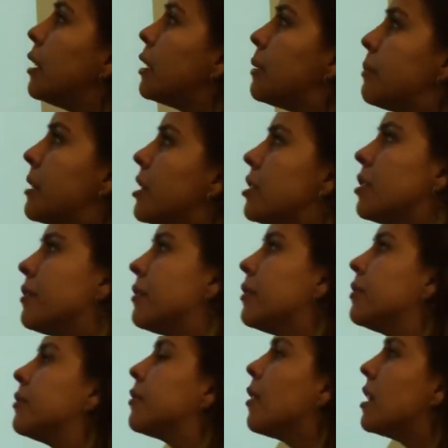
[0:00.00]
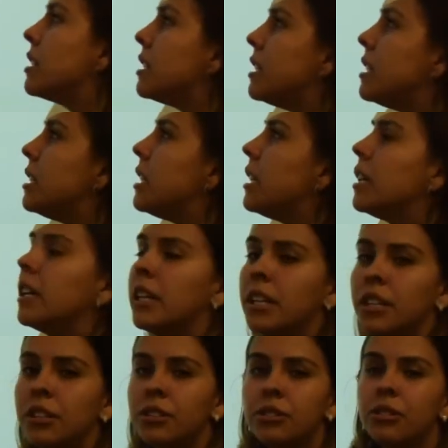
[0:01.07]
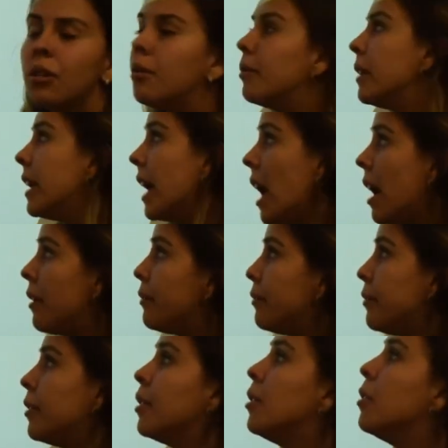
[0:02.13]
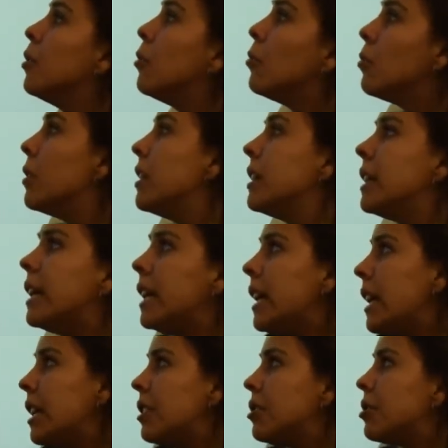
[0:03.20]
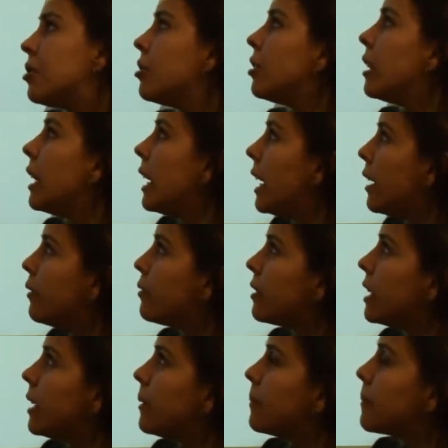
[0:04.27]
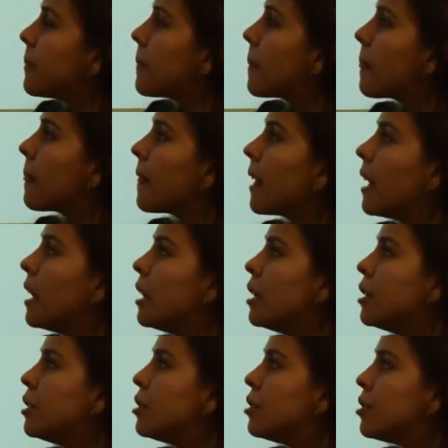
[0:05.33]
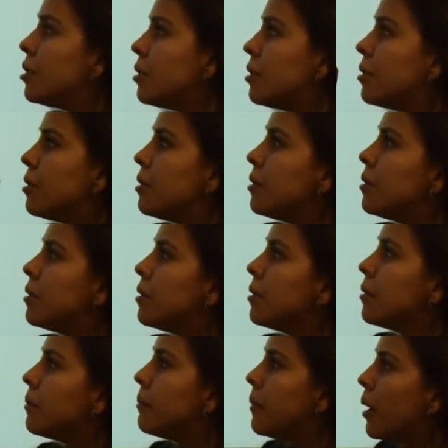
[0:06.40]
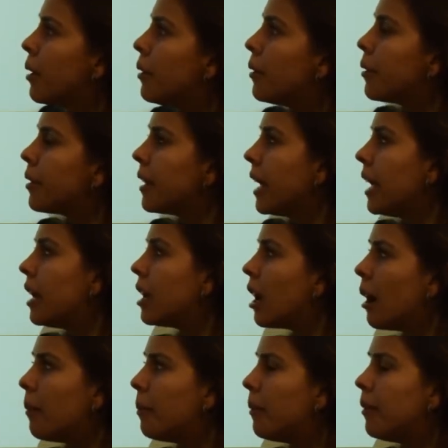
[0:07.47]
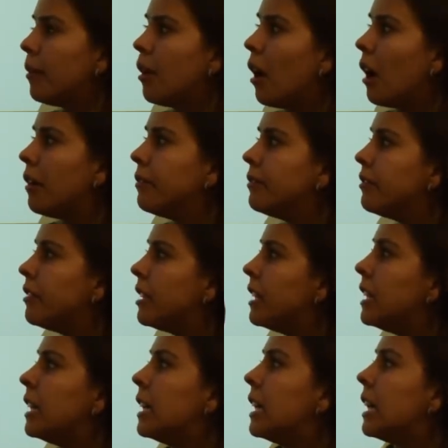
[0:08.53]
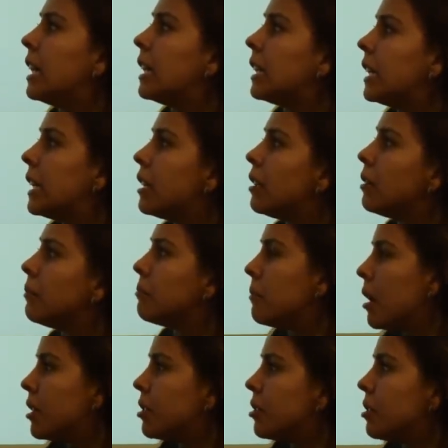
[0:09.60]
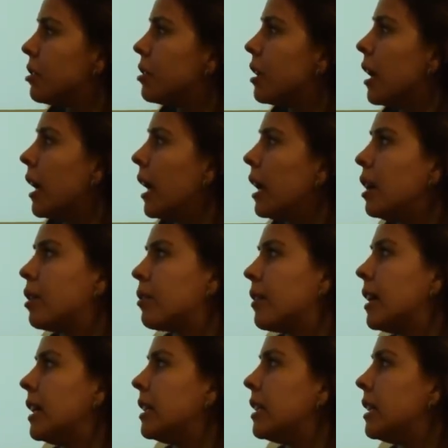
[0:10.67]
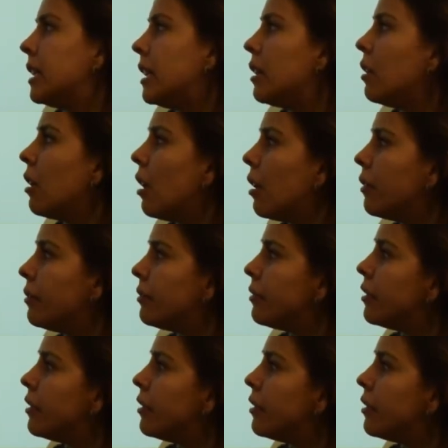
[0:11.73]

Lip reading: expression of quantity. So we have one, each, every, two, both, a couple of, a little, much, a great deal of,